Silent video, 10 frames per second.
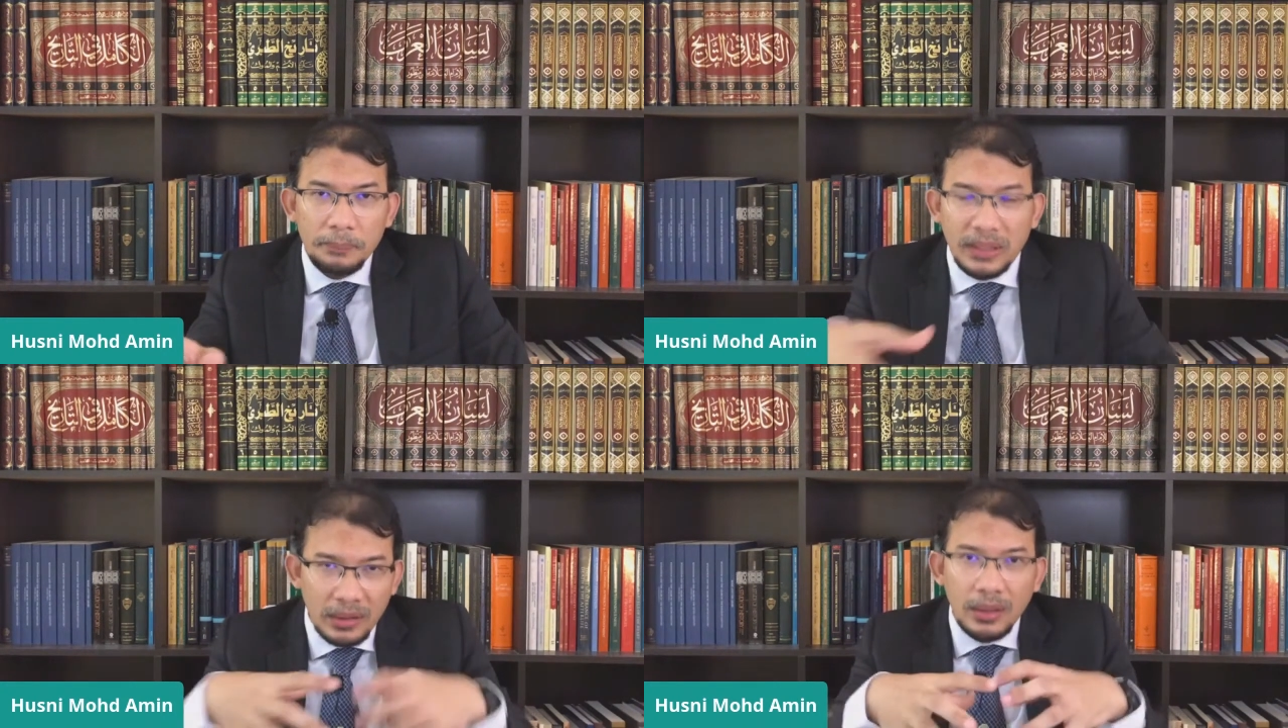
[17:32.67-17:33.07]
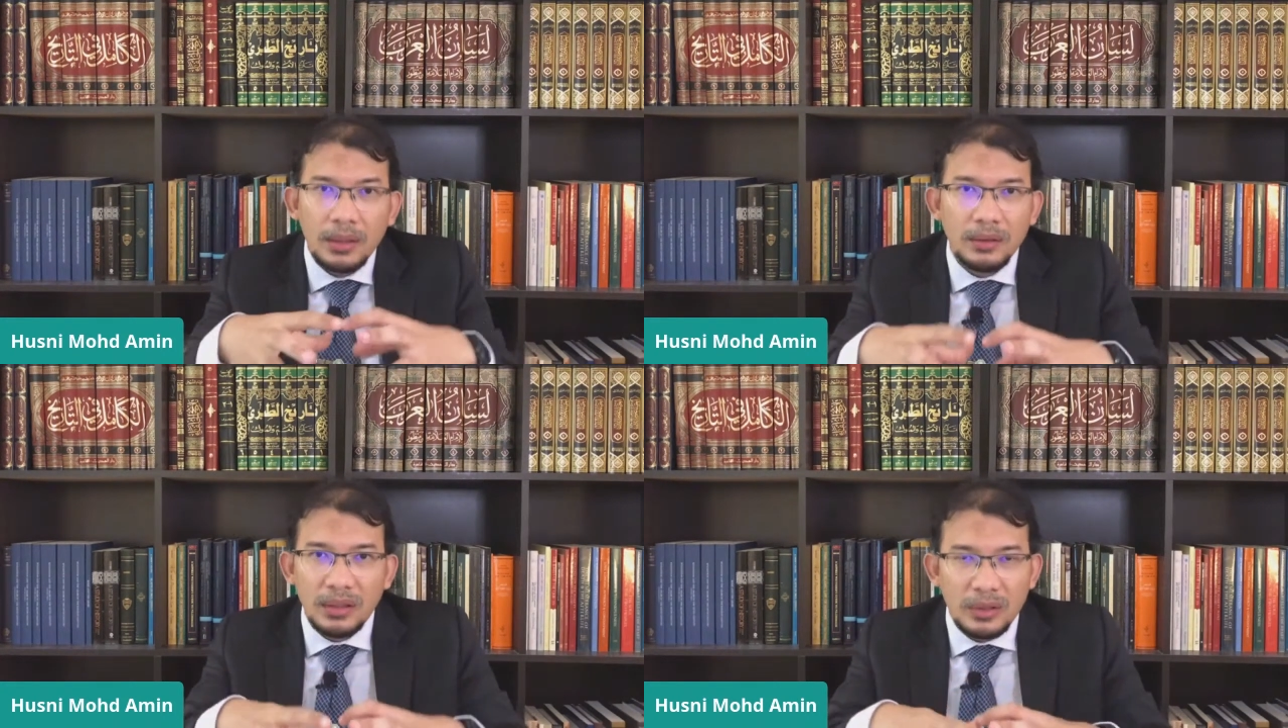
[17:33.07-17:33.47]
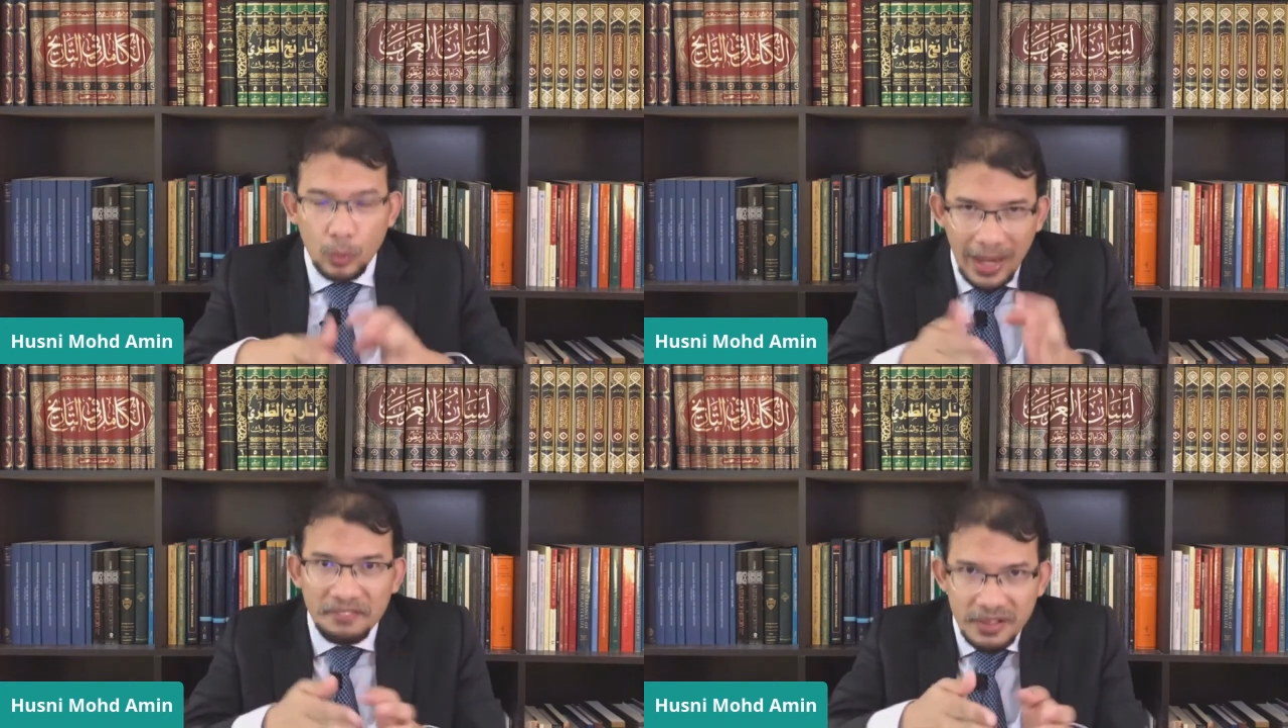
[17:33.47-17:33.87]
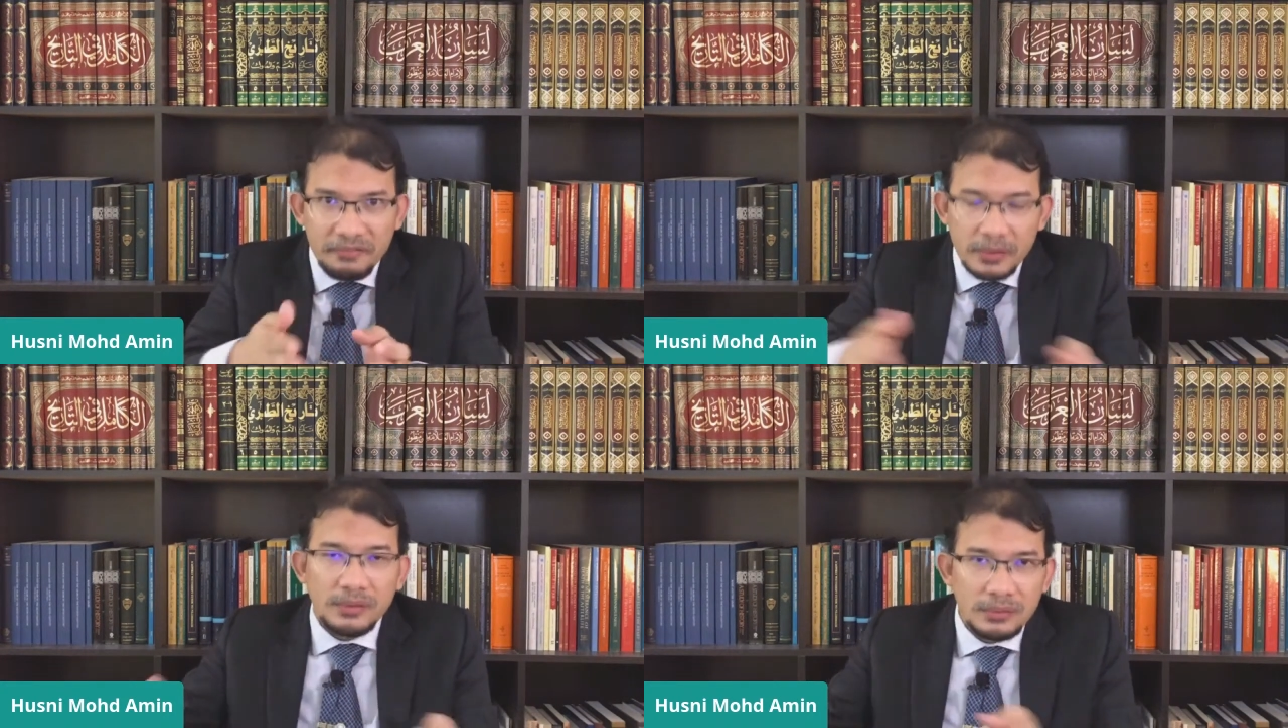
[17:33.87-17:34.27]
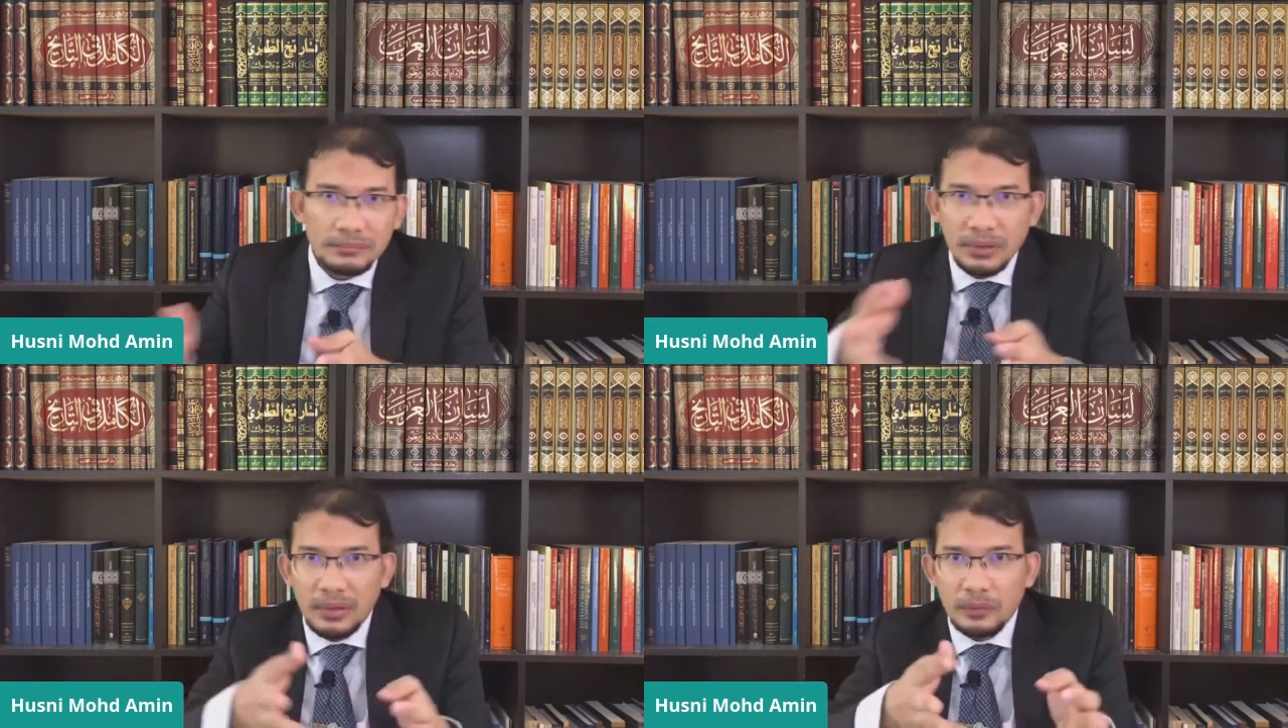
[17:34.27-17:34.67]
I mean, you have several,
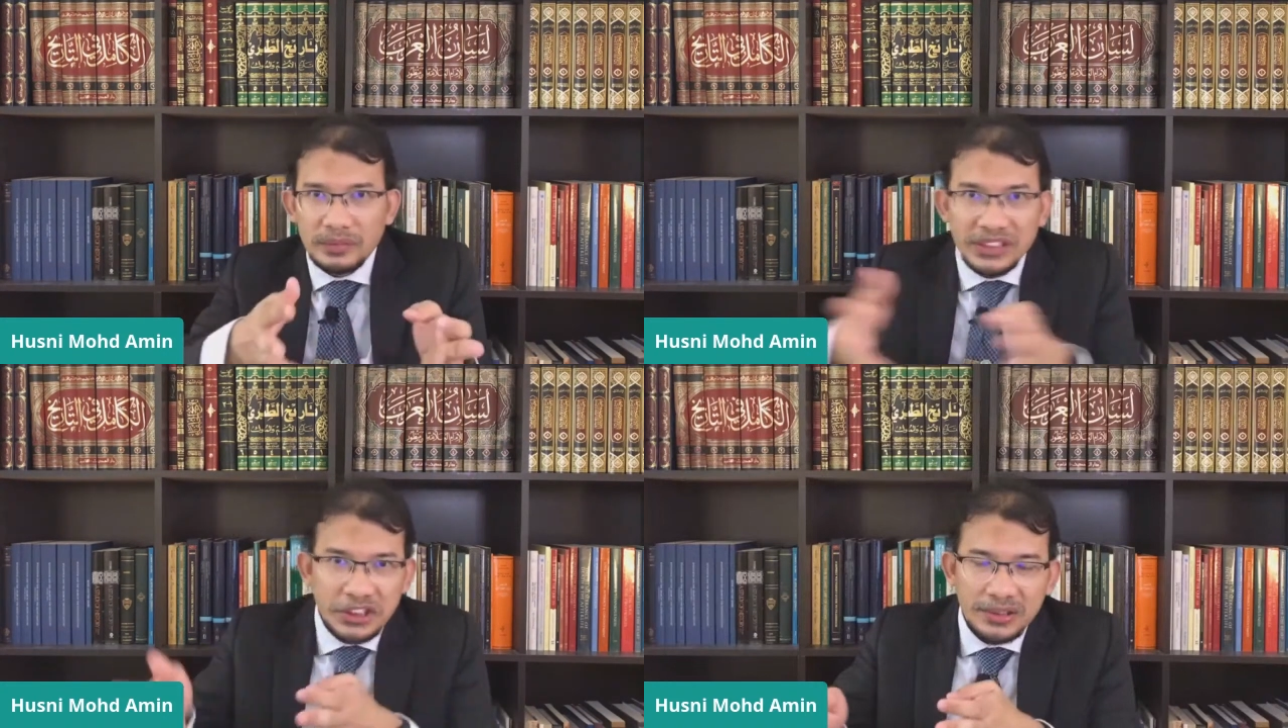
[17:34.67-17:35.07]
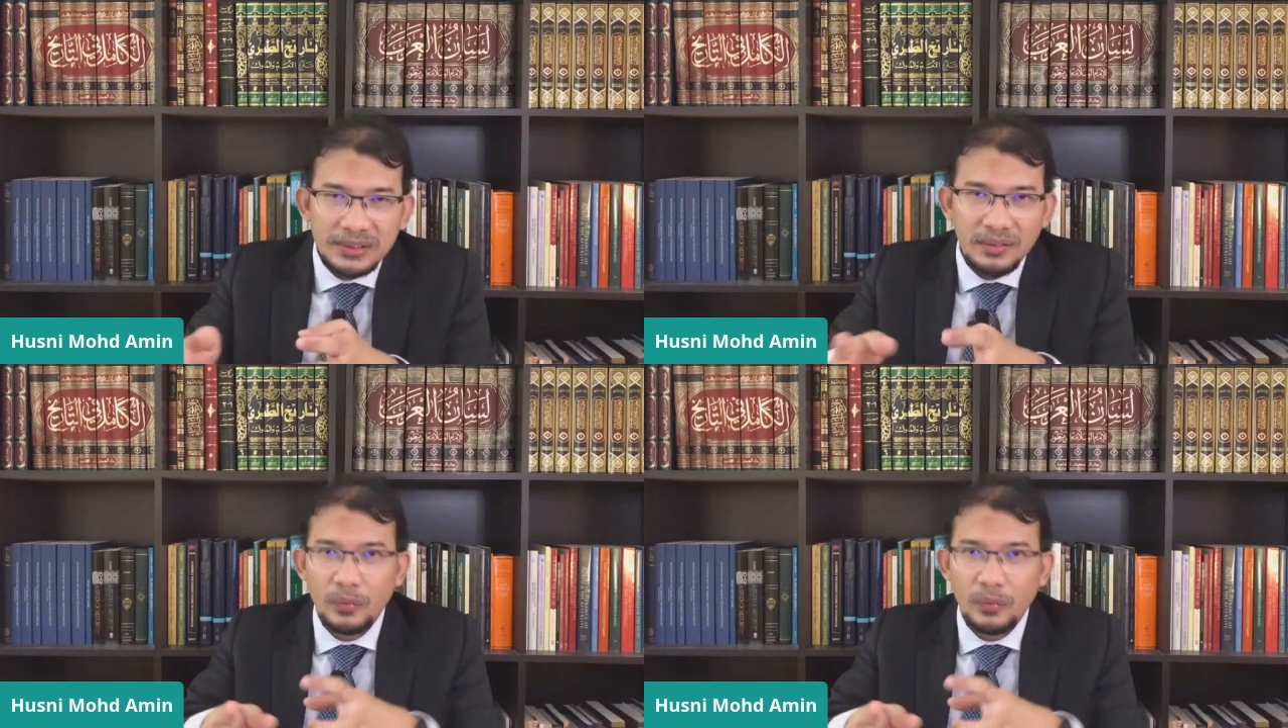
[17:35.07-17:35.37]
dishes.